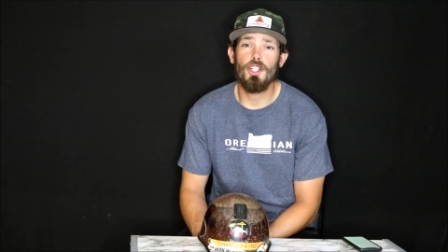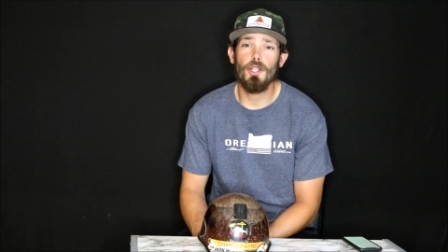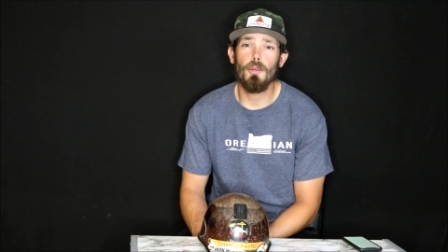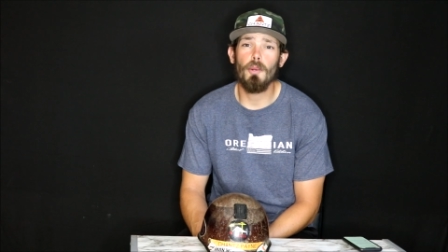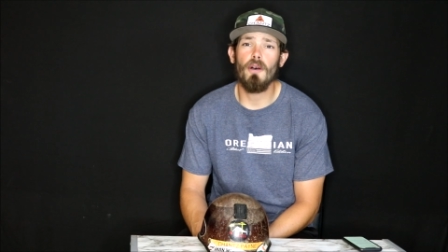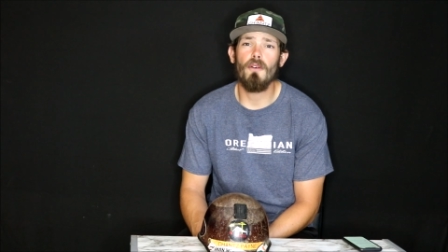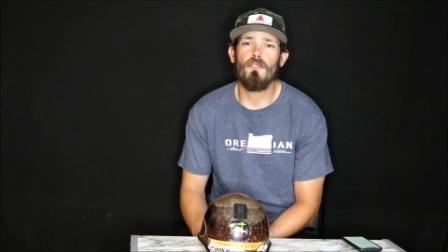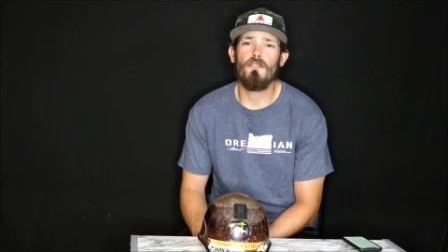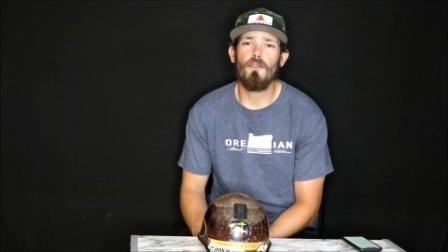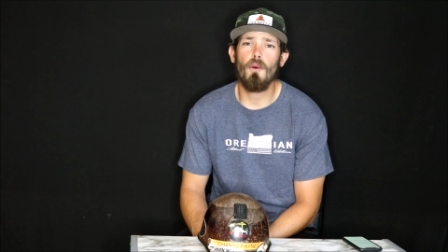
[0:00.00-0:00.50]
to
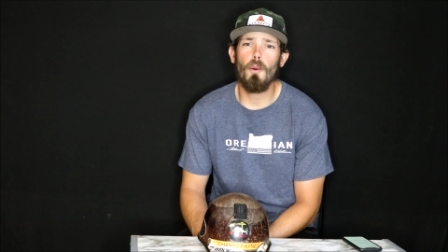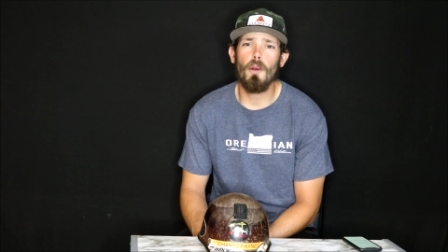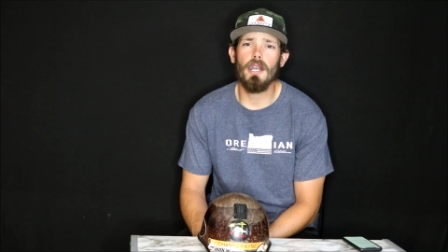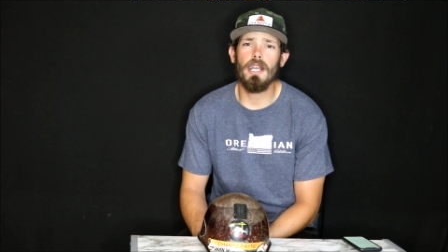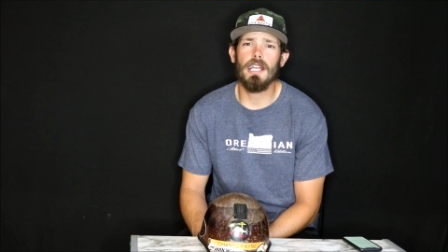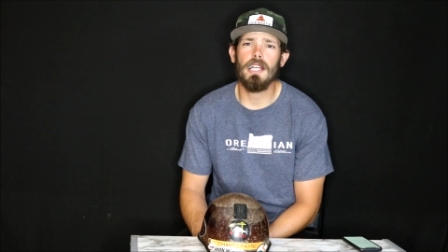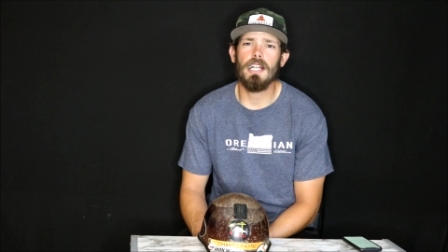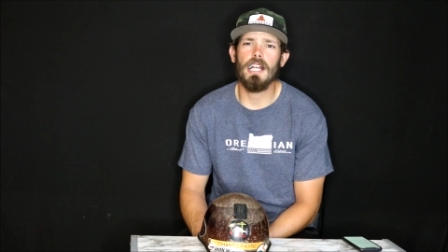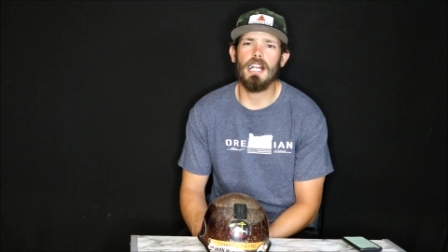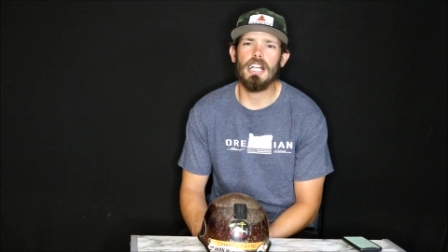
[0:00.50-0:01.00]

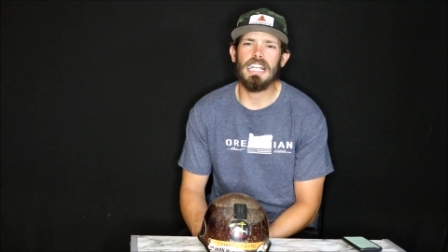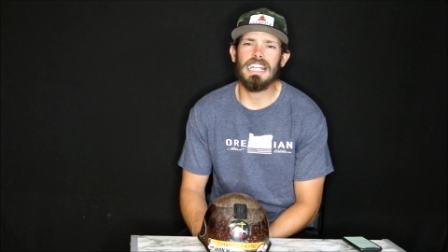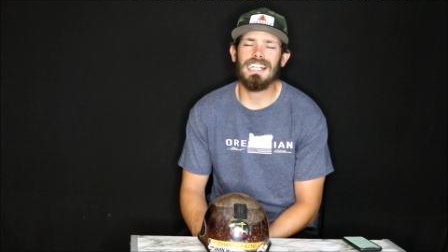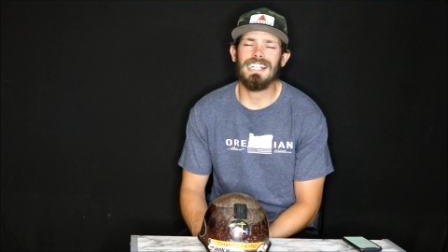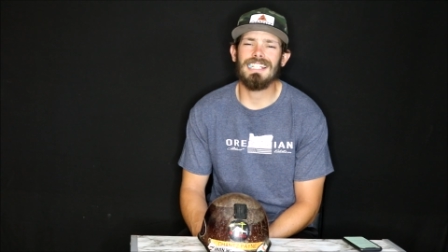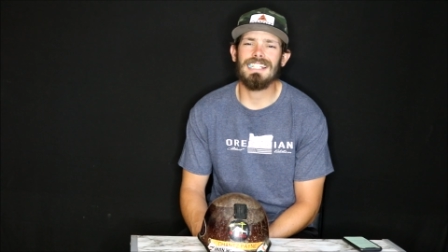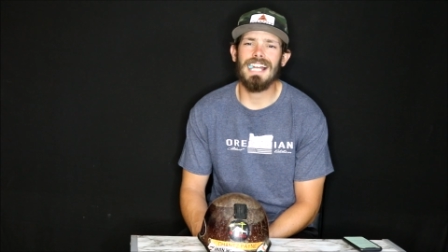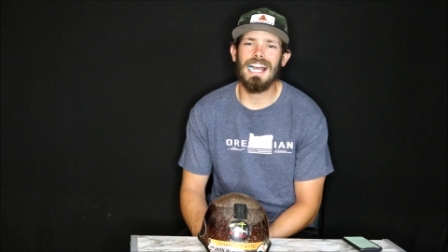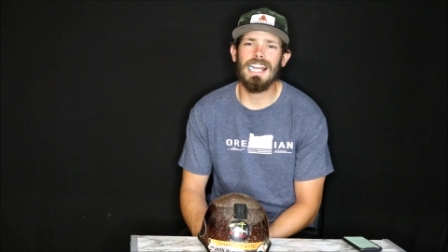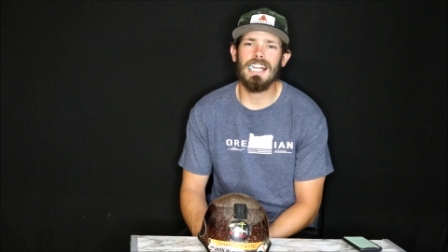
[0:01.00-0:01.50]
avoid
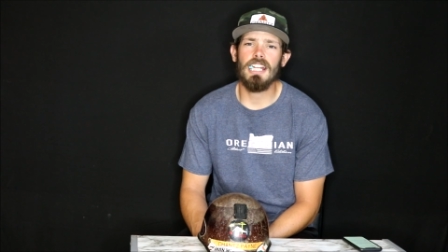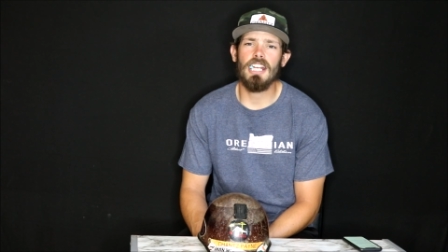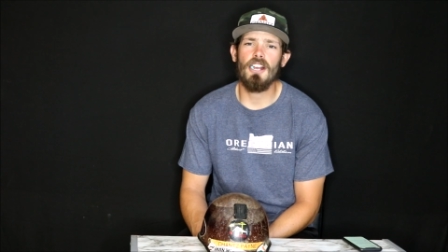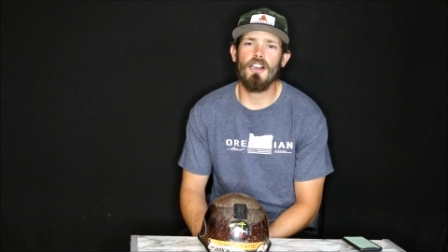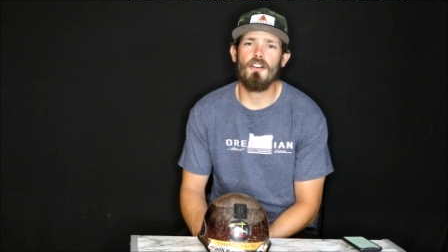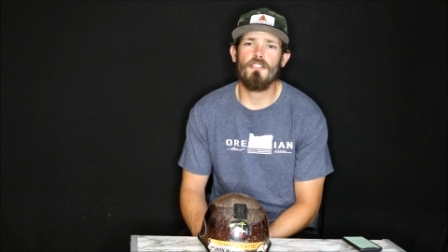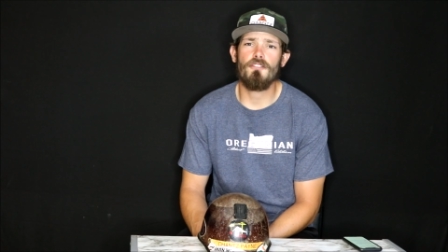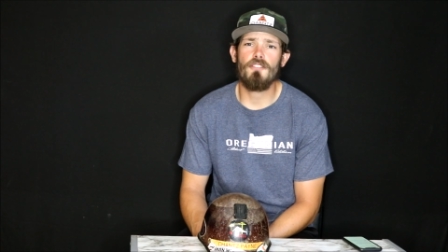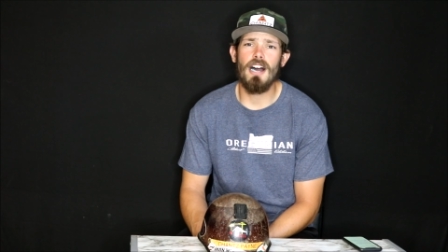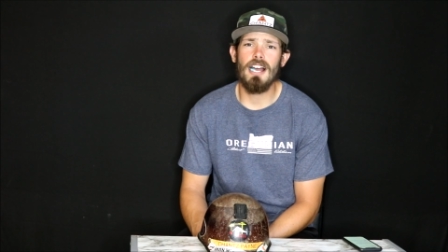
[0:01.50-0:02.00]

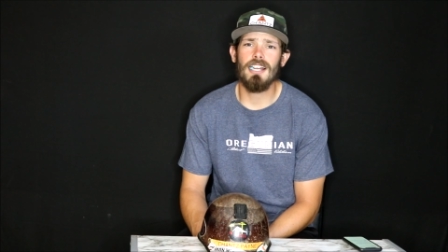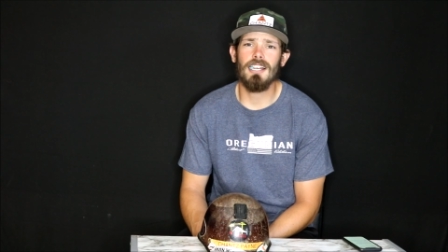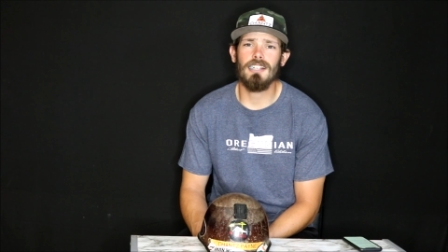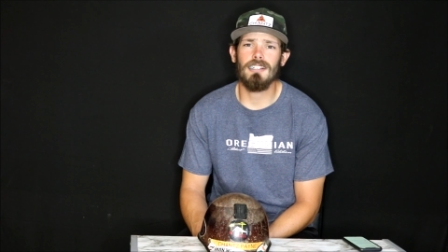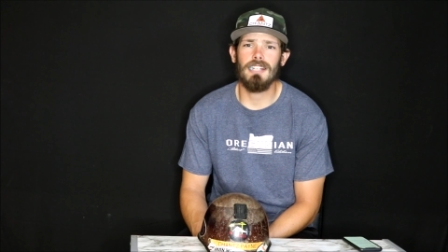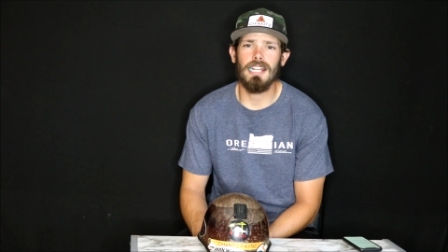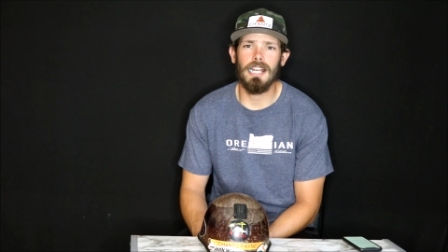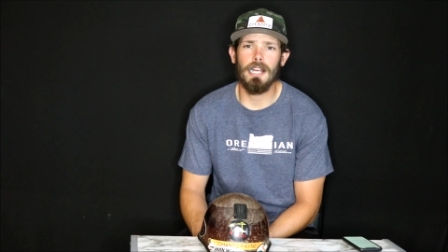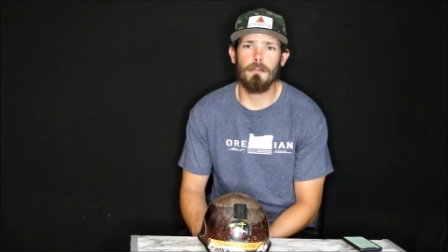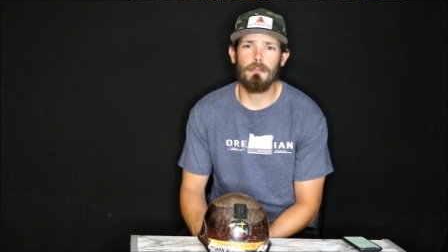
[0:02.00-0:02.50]
igniting
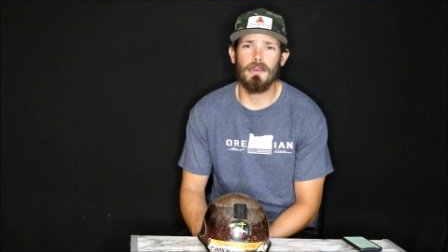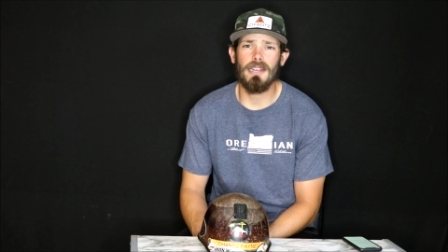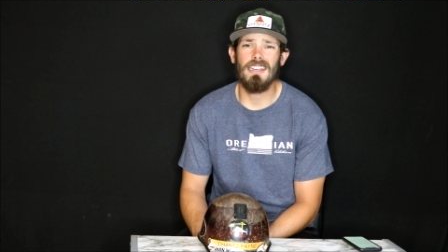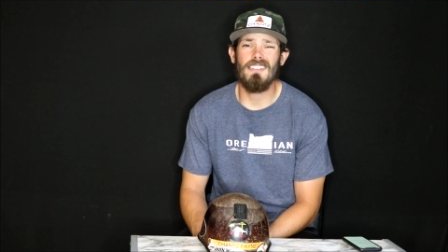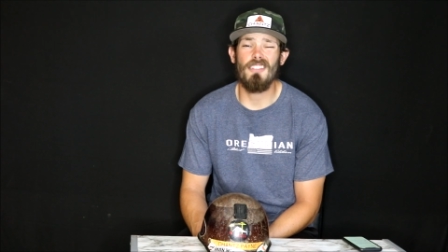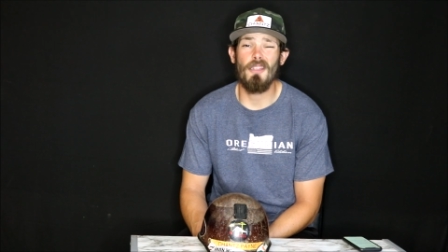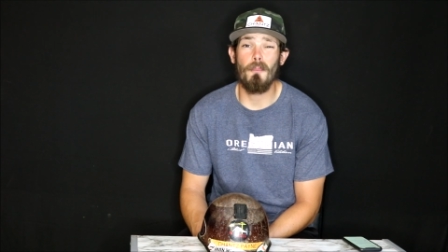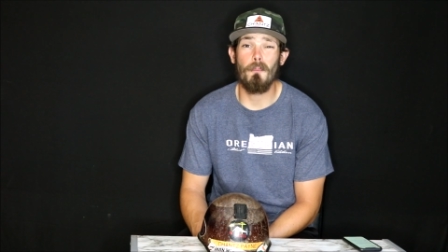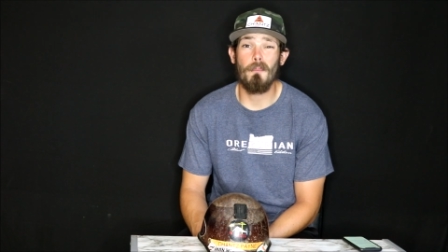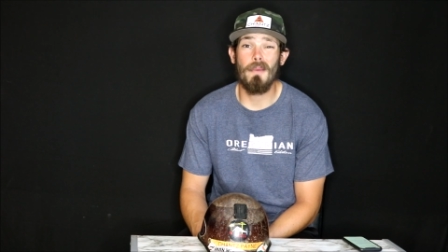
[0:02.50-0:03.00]
fire damp
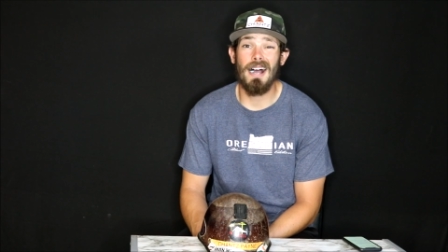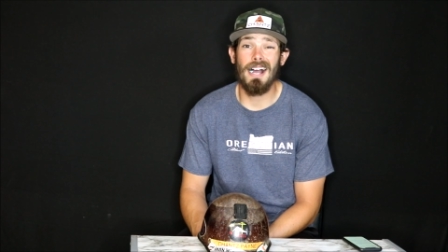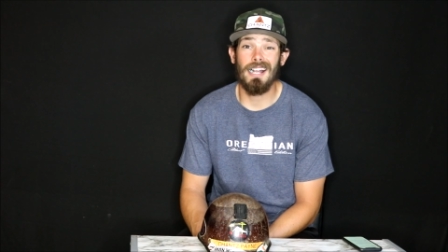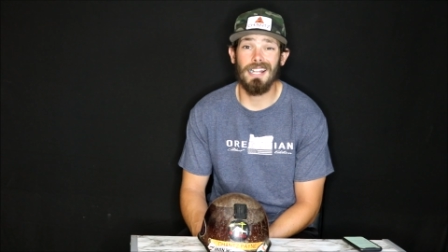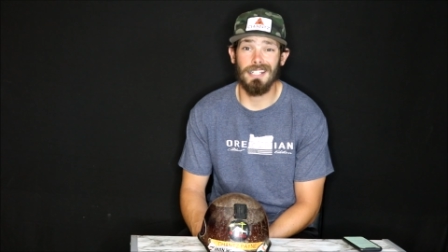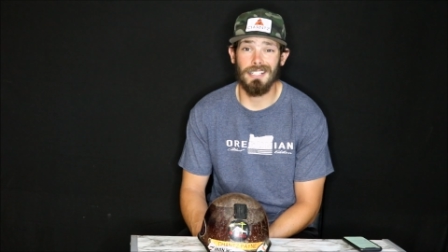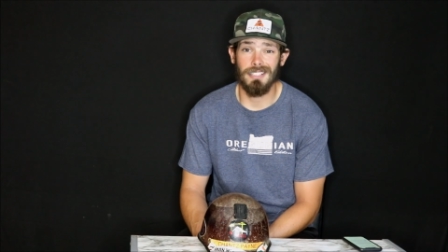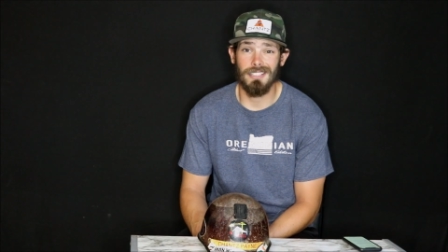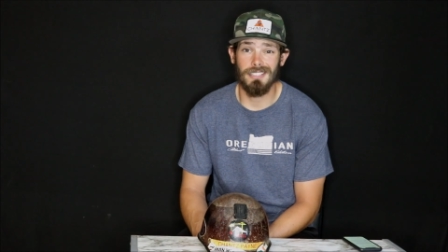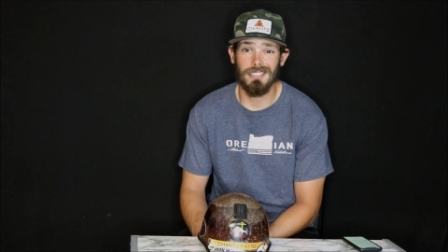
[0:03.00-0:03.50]
in the
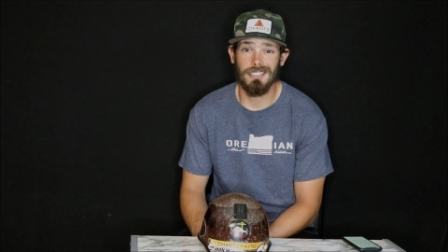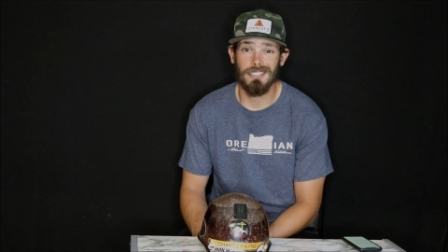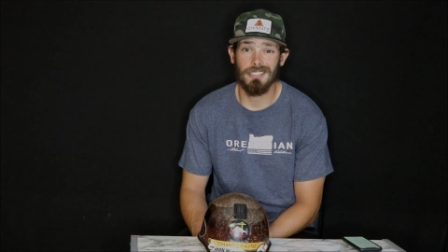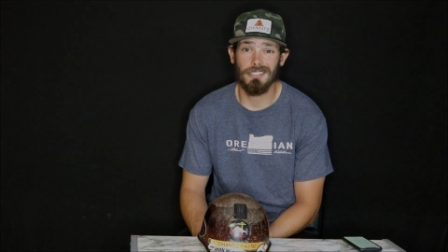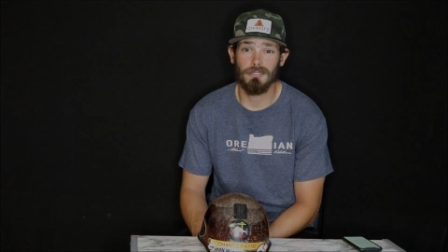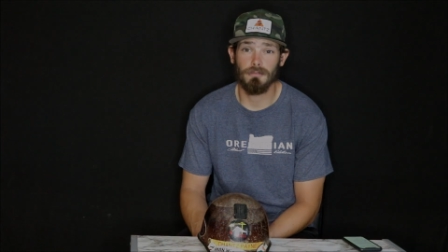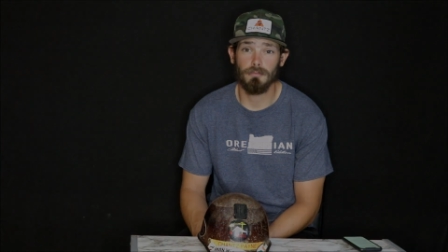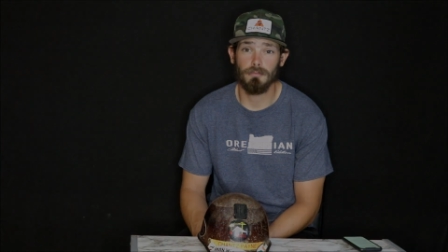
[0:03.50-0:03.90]
mines.